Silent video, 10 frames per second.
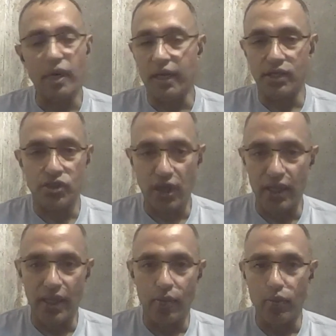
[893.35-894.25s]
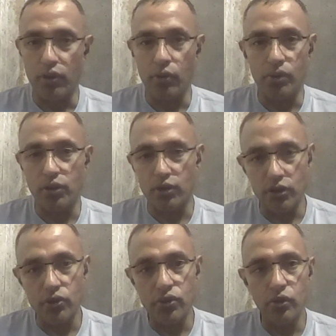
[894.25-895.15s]
I can share that with you. It's on
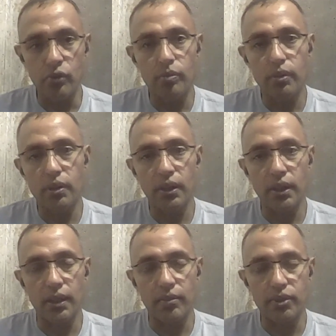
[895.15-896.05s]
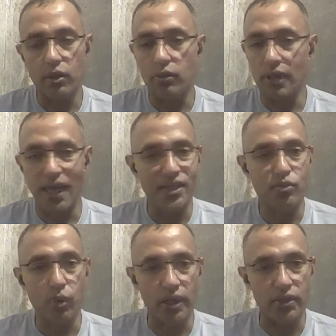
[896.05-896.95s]
YouTube. So
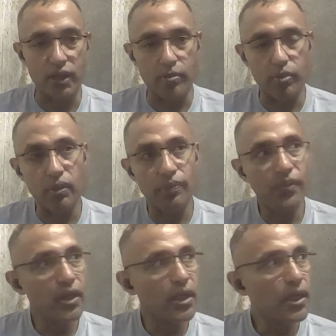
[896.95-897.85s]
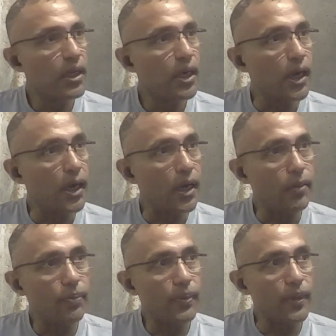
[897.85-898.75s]
that's one example.
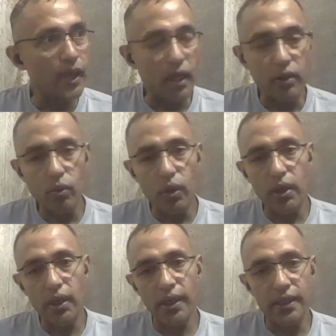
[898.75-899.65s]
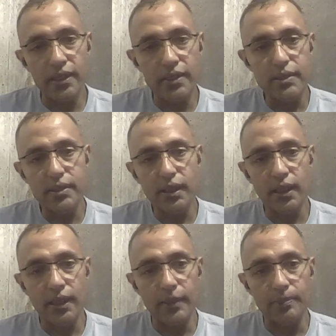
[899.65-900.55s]
the other one is
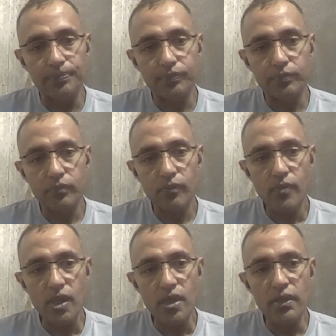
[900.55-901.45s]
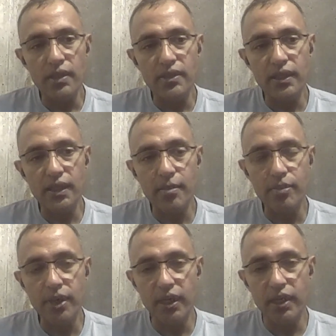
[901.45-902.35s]
there's a
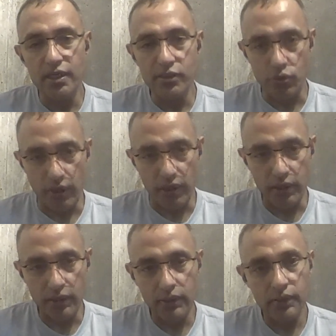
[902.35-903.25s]
company in Israel,